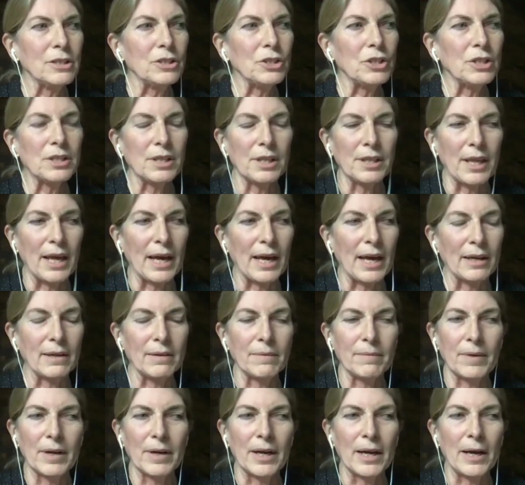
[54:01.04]
to that,
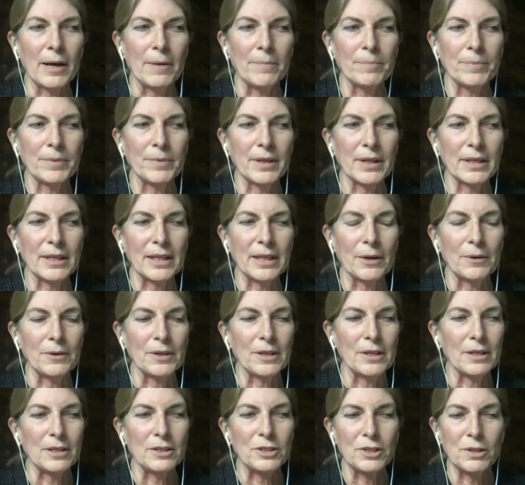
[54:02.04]

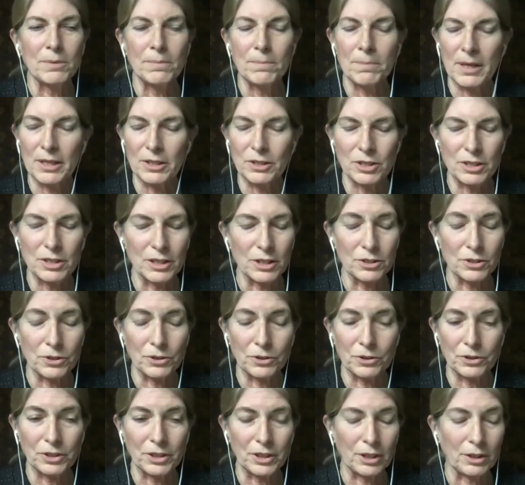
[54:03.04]
Jim mentioned this
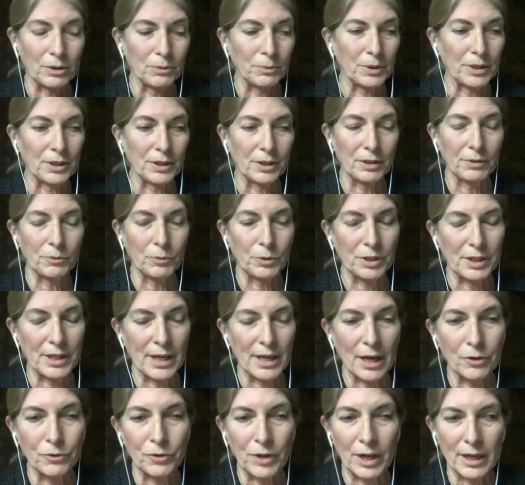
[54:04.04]
earlier, we're
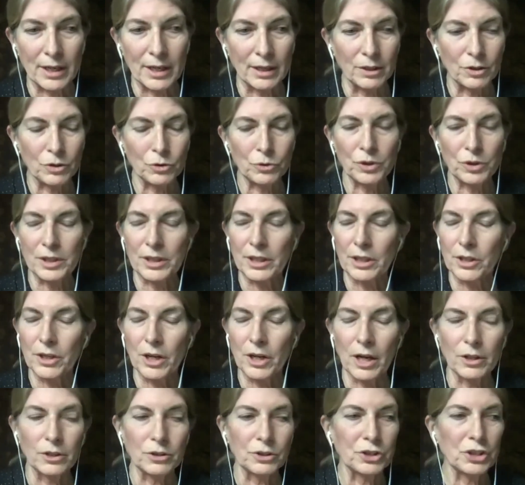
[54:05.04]
now writing
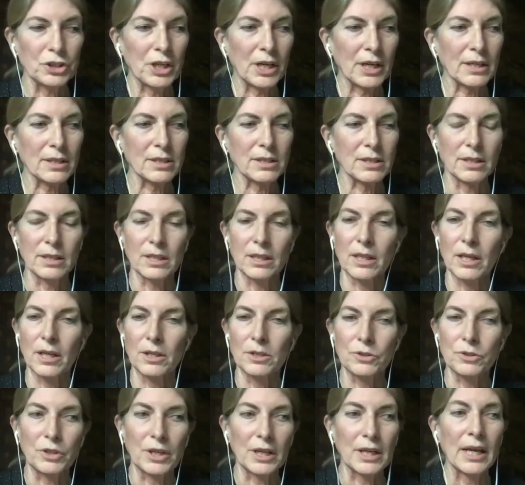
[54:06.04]
trillion-dollar checks in the
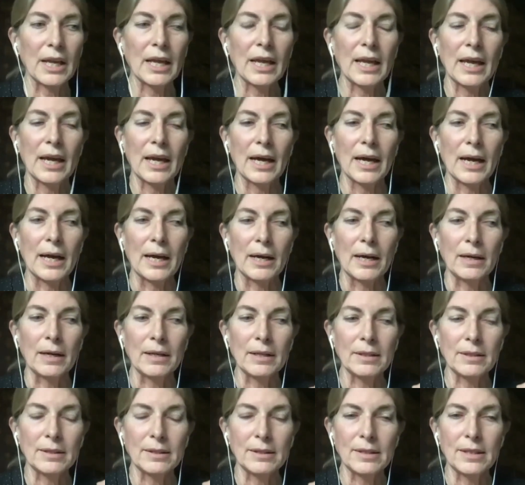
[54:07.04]
country.
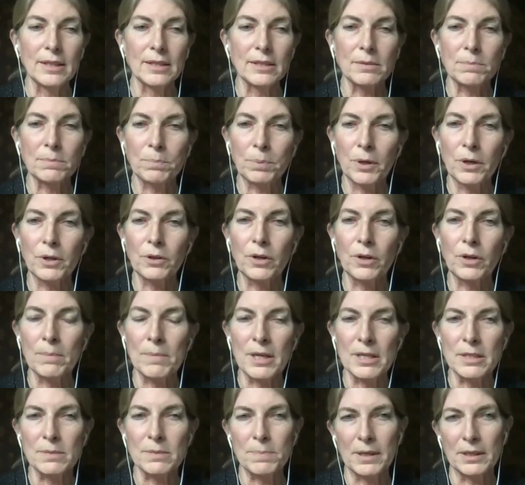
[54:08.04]
This program
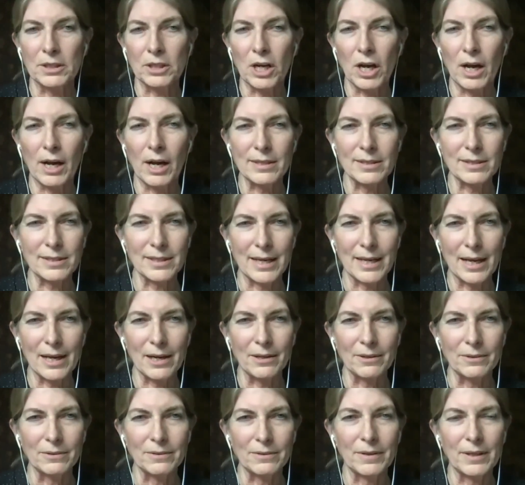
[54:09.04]
has been costed
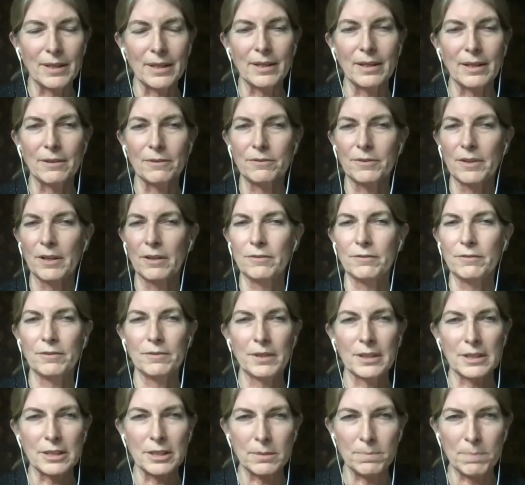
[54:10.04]
out of
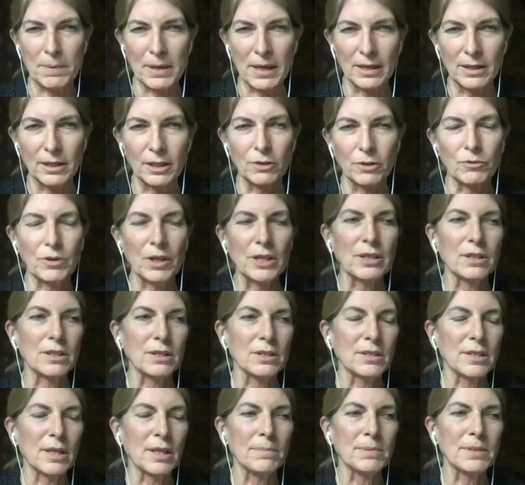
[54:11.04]
expanding rental
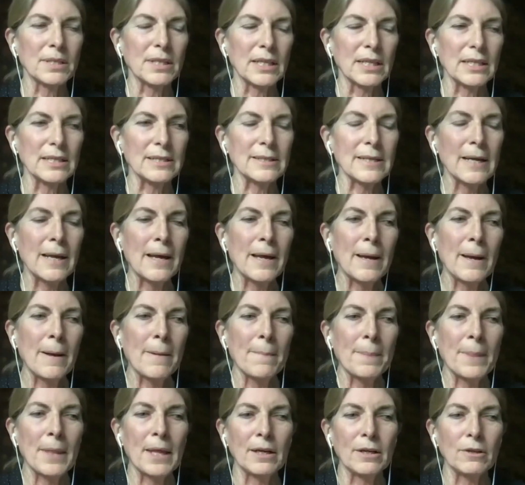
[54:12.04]
subsidies.
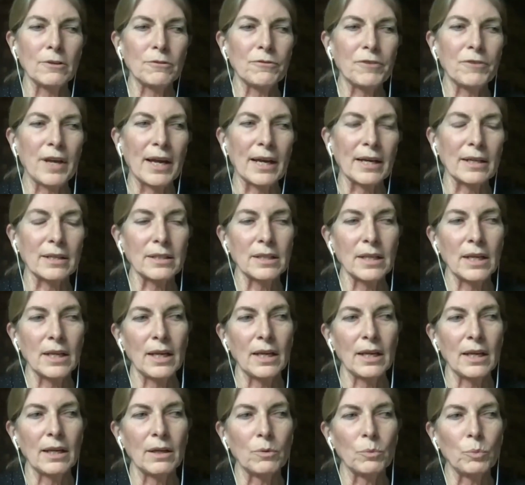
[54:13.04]
And in fact,
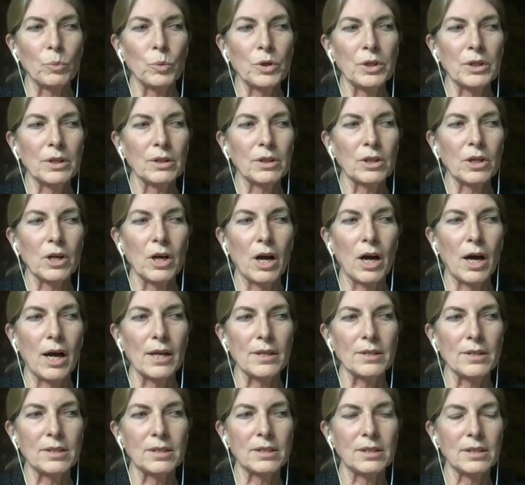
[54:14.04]
it wouldn't
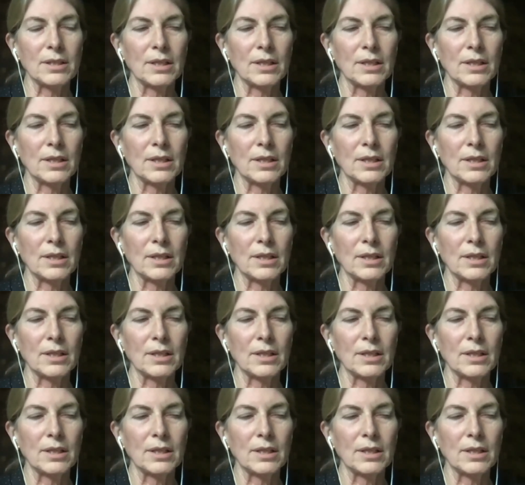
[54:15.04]
cost